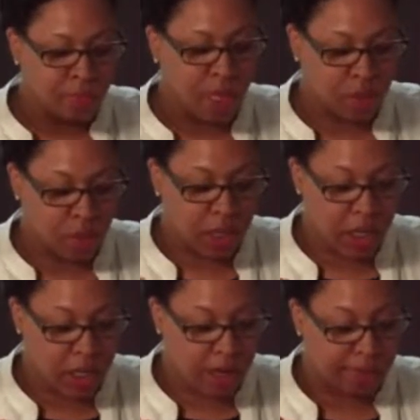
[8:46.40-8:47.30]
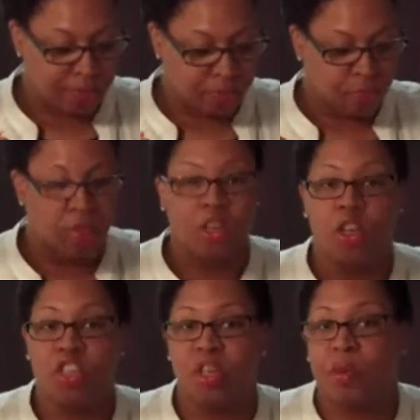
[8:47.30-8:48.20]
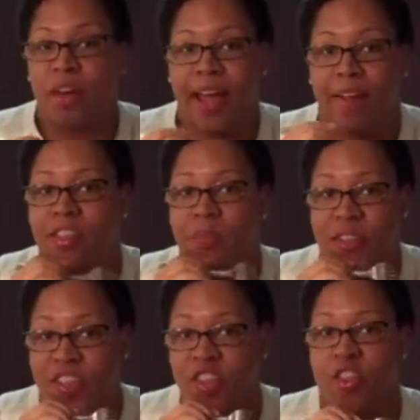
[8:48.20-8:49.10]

That's really good. Usually we only have the spinach,